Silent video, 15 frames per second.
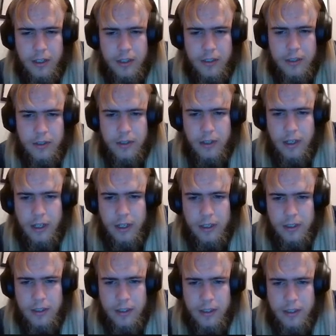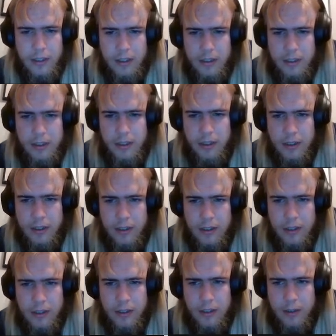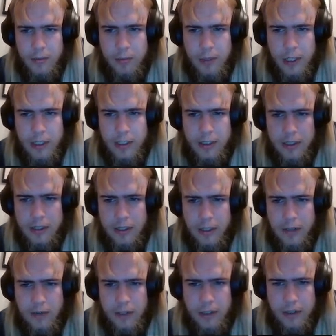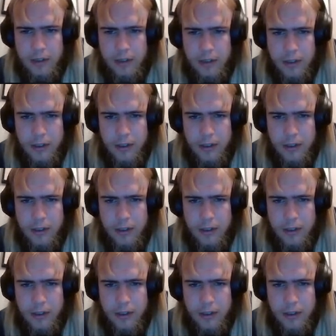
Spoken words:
So yeah, this is Basin 7.